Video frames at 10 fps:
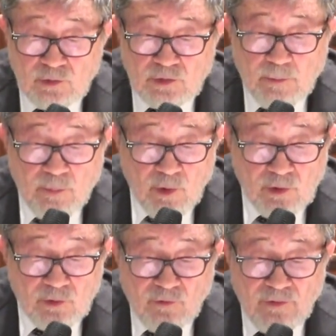to the
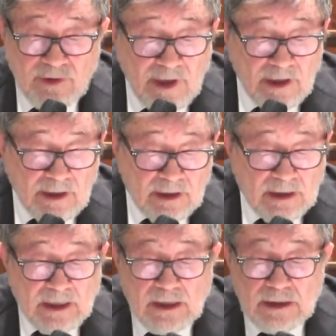point of ne
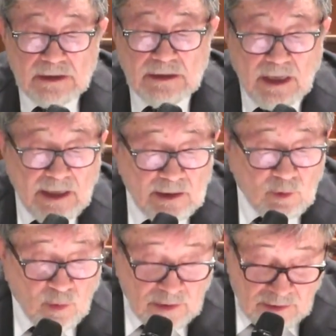uh,
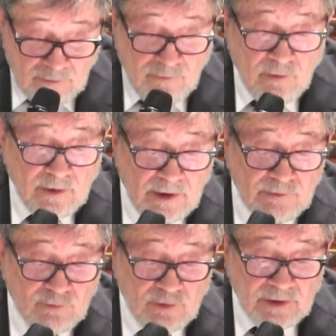delinquent
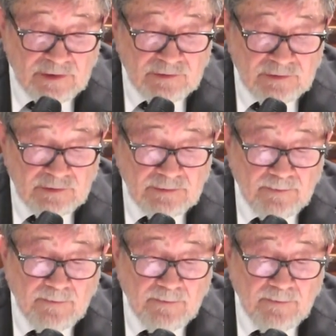forgetfulness.